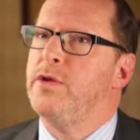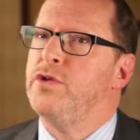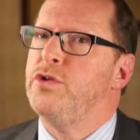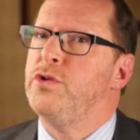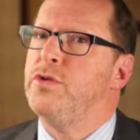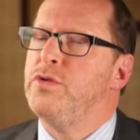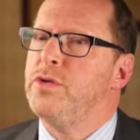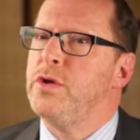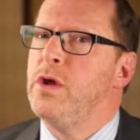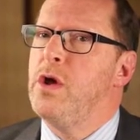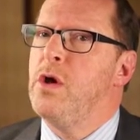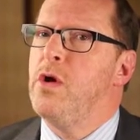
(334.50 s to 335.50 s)

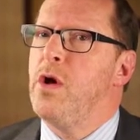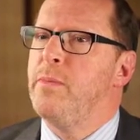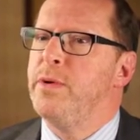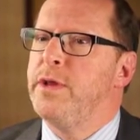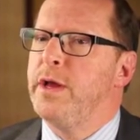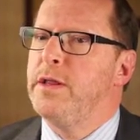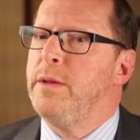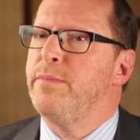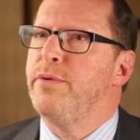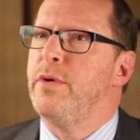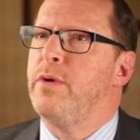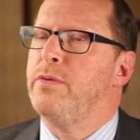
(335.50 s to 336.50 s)
children are particularly
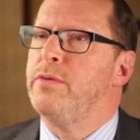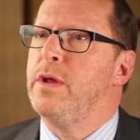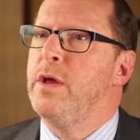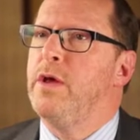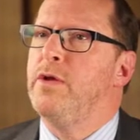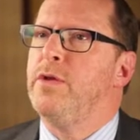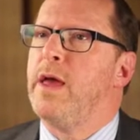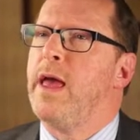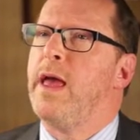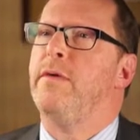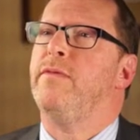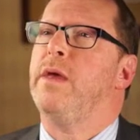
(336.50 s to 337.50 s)
prone to
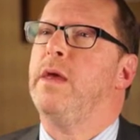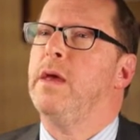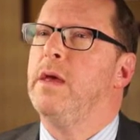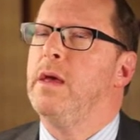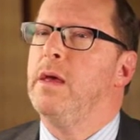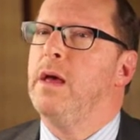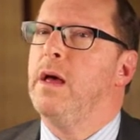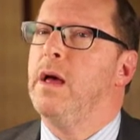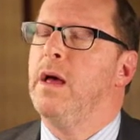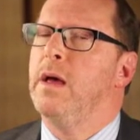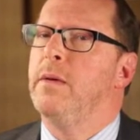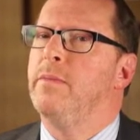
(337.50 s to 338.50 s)
having
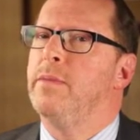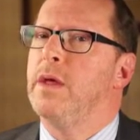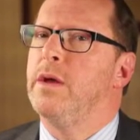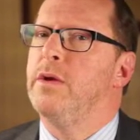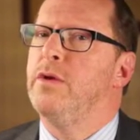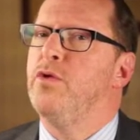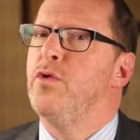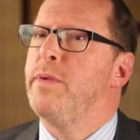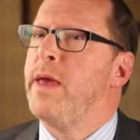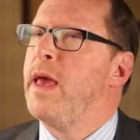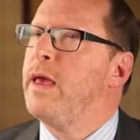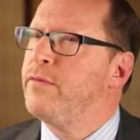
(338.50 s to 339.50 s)

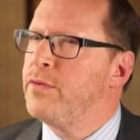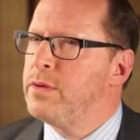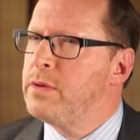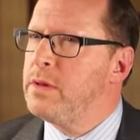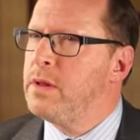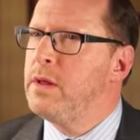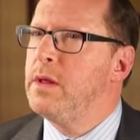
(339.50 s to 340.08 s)
neurobehavioral